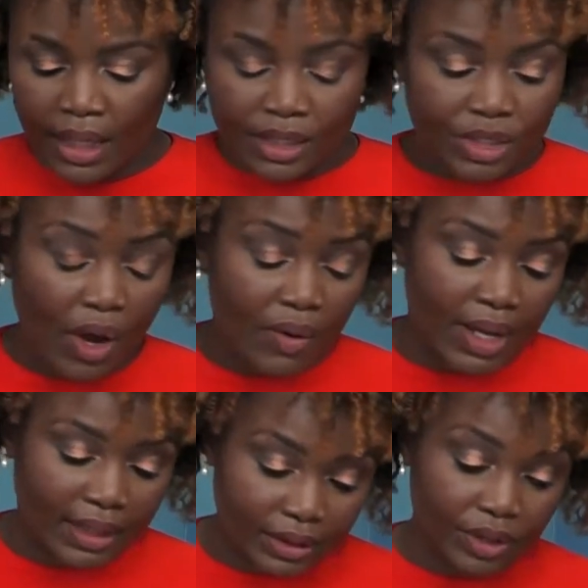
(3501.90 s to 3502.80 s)
So,
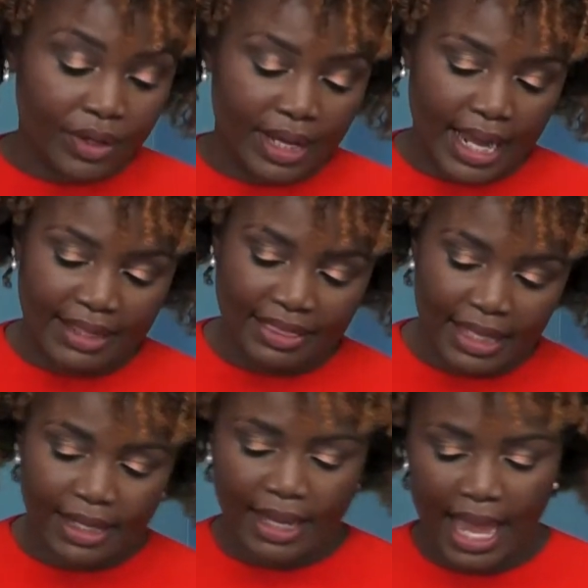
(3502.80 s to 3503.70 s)
look, I
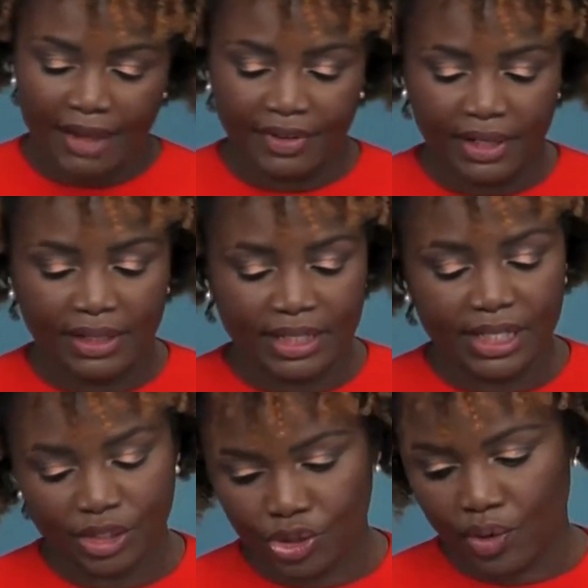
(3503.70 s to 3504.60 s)
think having this
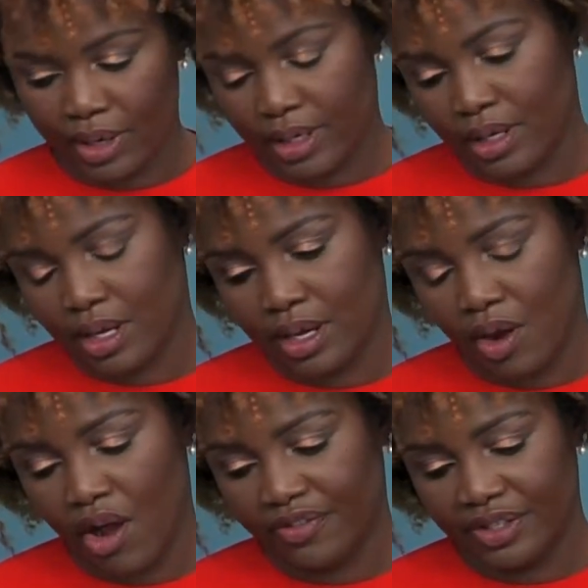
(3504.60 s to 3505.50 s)
historic
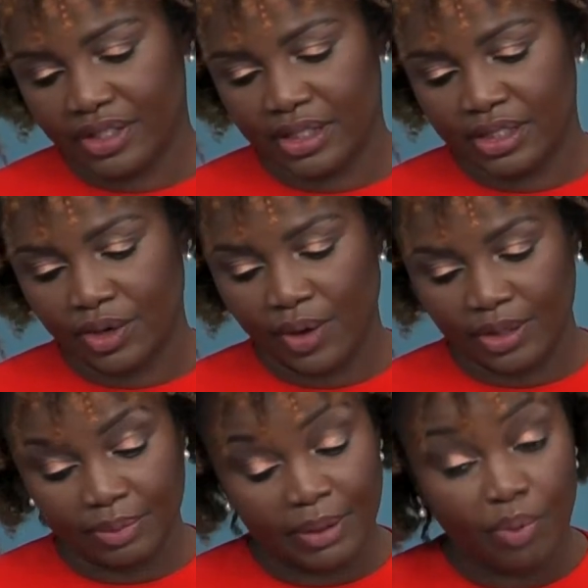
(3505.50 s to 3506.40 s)
office is
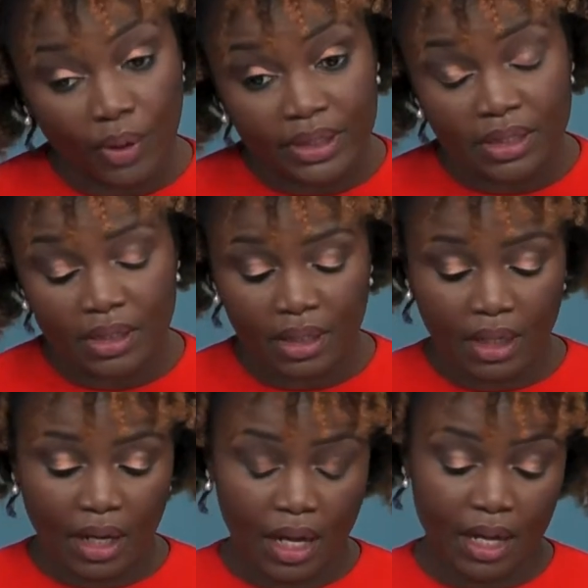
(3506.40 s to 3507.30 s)
incredibly important.
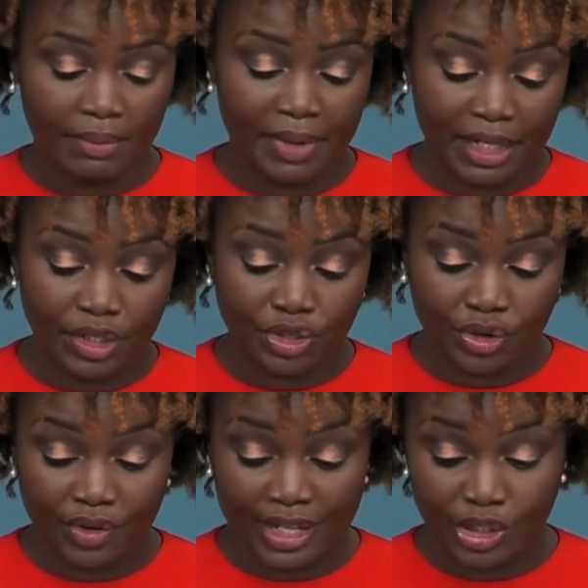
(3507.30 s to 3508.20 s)
Making
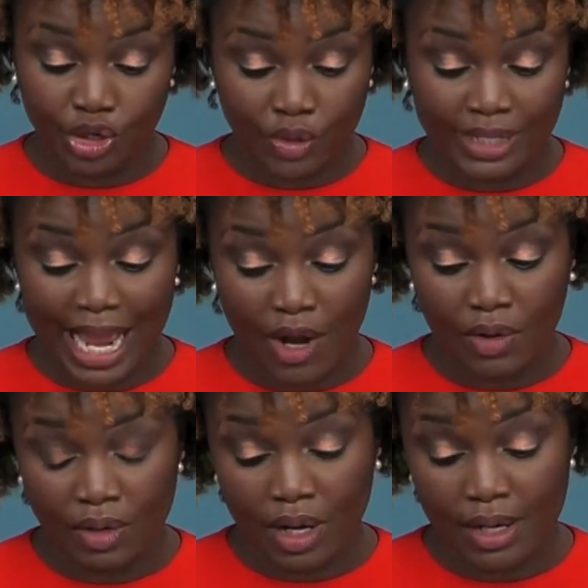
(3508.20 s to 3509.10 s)
sure it shows
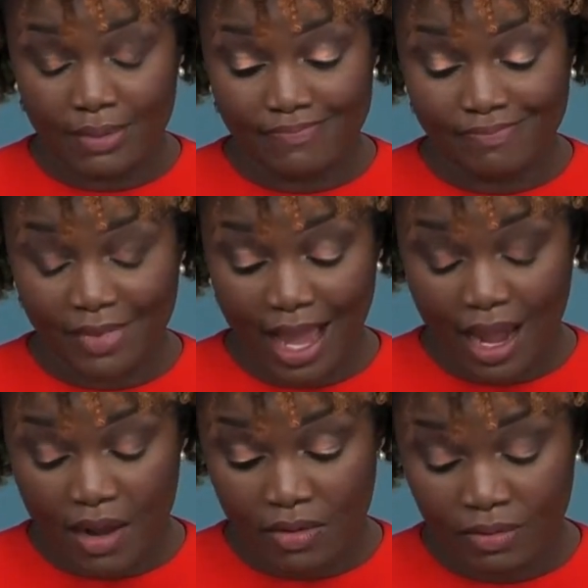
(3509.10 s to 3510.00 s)

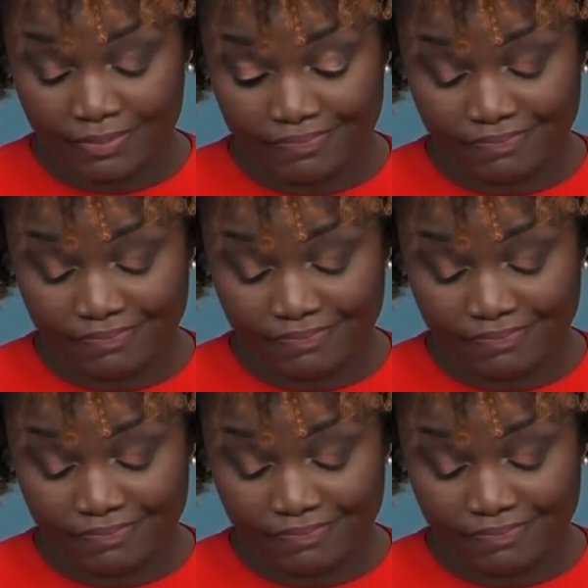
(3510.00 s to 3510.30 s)
how